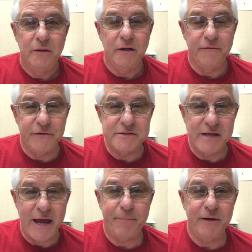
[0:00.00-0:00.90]
If it's
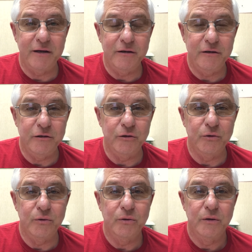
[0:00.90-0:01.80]
happening to
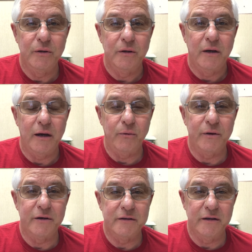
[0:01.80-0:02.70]
you, I
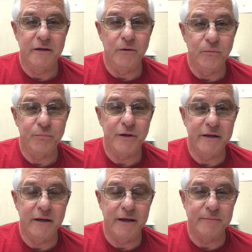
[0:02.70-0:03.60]
want to tell you don't play
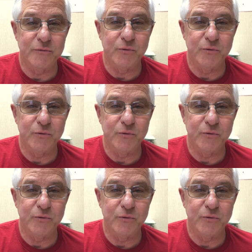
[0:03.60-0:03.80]
games